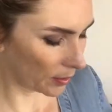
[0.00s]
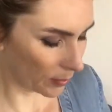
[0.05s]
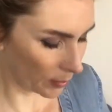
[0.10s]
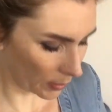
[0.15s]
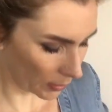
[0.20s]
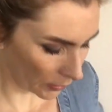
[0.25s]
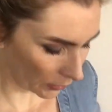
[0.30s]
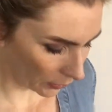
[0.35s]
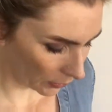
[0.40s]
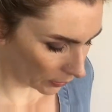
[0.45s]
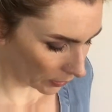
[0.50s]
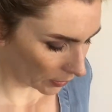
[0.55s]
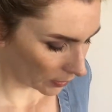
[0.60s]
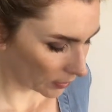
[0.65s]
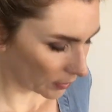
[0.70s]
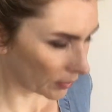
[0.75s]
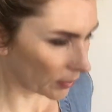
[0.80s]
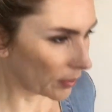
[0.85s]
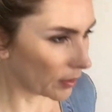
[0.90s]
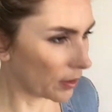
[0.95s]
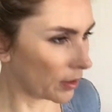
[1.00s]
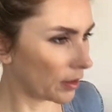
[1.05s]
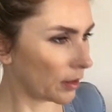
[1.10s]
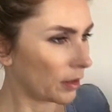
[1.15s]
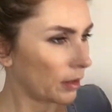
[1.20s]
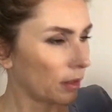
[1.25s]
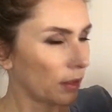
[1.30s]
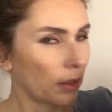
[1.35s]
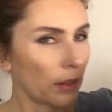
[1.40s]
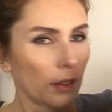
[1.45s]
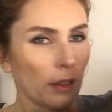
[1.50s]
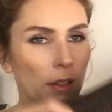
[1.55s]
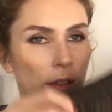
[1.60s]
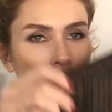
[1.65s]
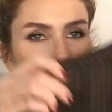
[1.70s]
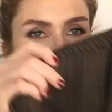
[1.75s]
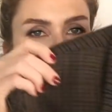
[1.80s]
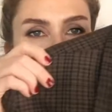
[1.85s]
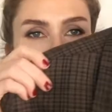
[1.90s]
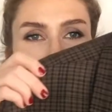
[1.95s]
was in
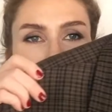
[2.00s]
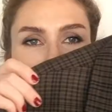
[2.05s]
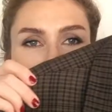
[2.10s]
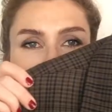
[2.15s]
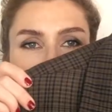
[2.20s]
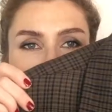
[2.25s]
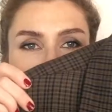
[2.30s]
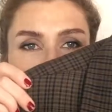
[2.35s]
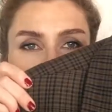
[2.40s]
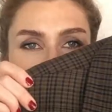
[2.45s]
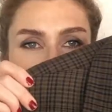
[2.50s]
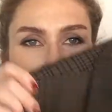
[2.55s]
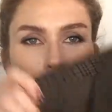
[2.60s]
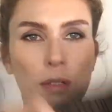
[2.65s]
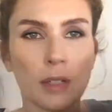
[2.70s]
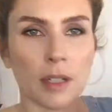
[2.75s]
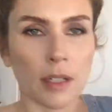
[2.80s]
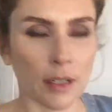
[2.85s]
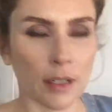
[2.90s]
the local